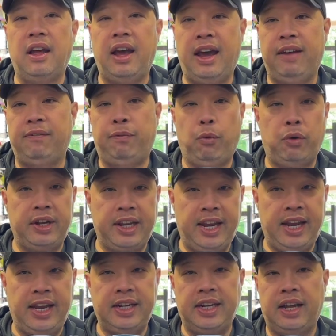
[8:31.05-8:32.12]
At
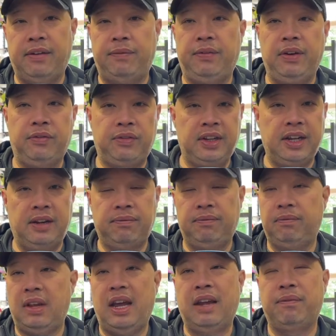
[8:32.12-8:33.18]
48, at 50, at,
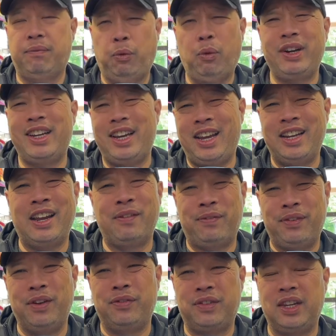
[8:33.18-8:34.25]
at 48, at
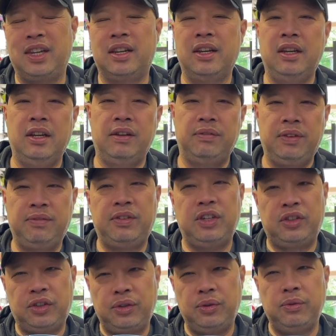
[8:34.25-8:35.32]
50,
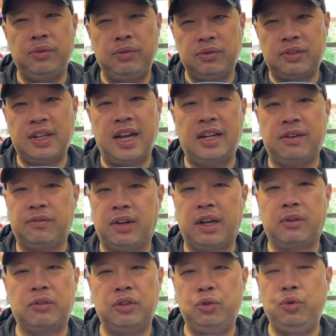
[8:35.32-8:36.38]
52 is kind of
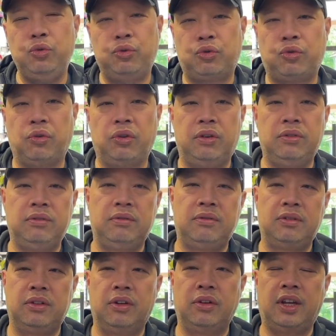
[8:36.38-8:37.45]
like neutral,
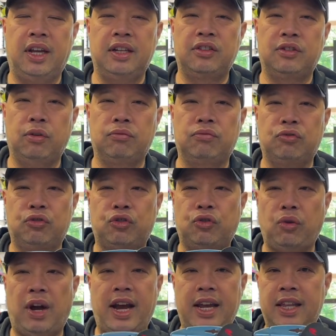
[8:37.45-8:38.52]
okay? So
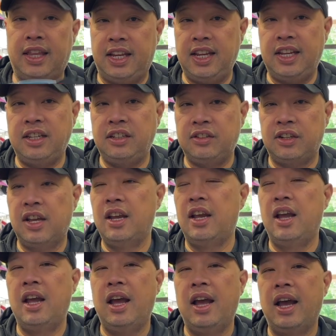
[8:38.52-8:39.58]
try these
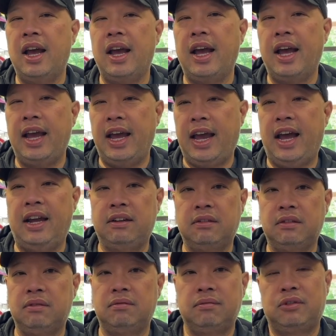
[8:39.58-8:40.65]
at,
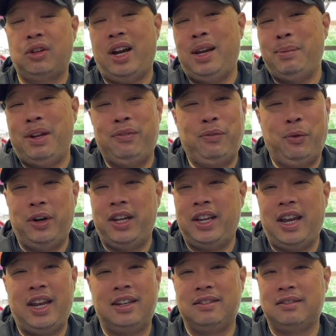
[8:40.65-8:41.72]
try them at
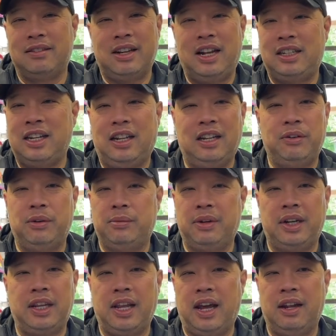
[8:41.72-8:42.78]
48. I tell
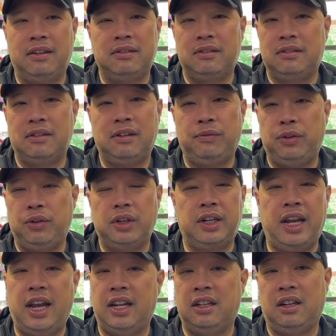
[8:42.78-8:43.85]
everybody that if you can
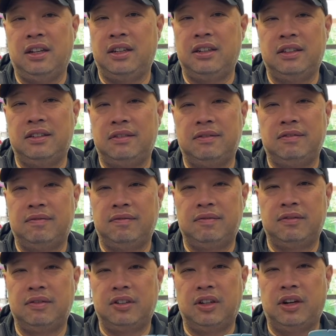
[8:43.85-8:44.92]
handle it,
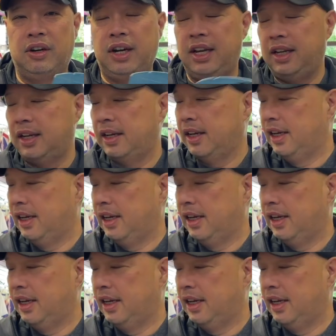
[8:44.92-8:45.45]
all right?